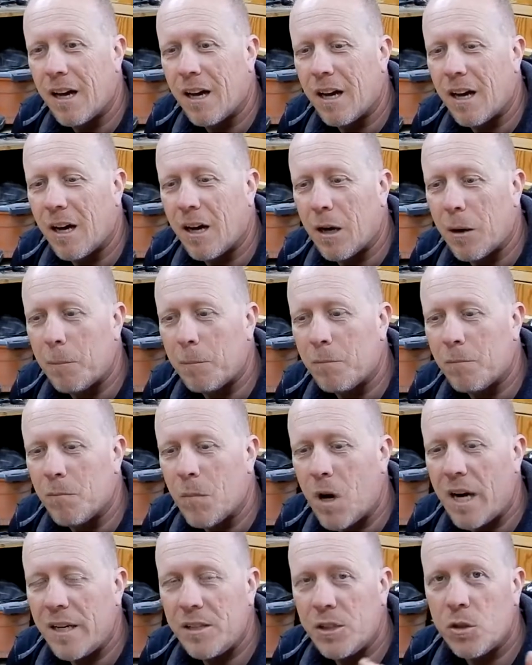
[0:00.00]

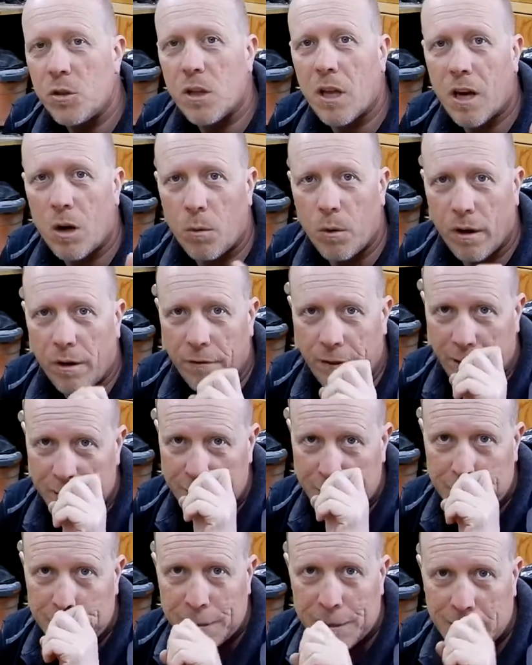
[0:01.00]
I do a lot of
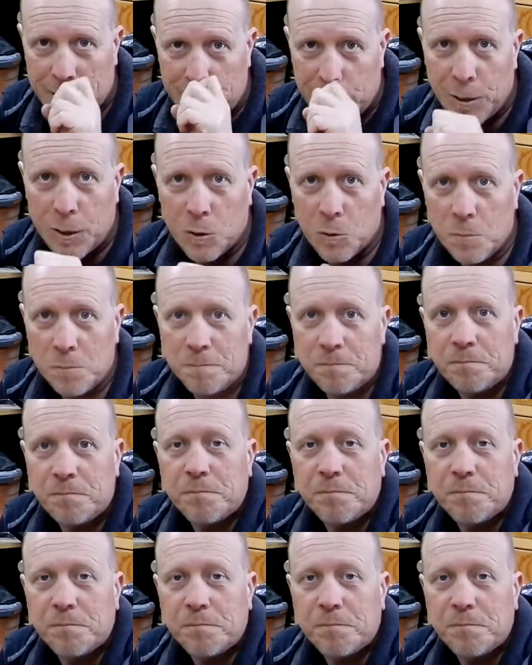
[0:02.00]
renovations, as you know,